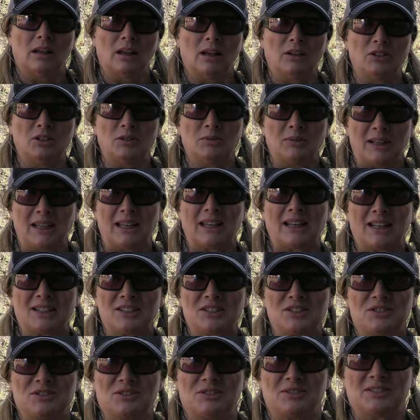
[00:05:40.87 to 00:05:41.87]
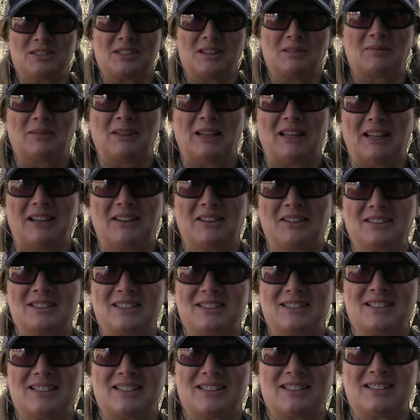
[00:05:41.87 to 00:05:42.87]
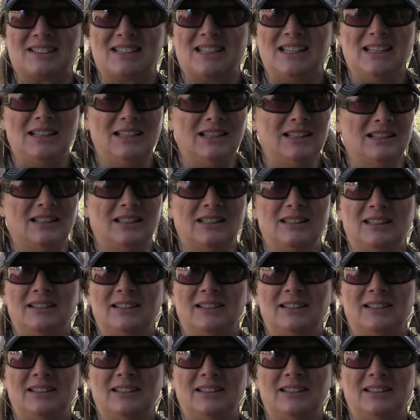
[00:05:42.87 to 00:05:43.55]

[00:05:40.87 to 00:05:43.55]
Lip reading: Do we get to shoot something else to see?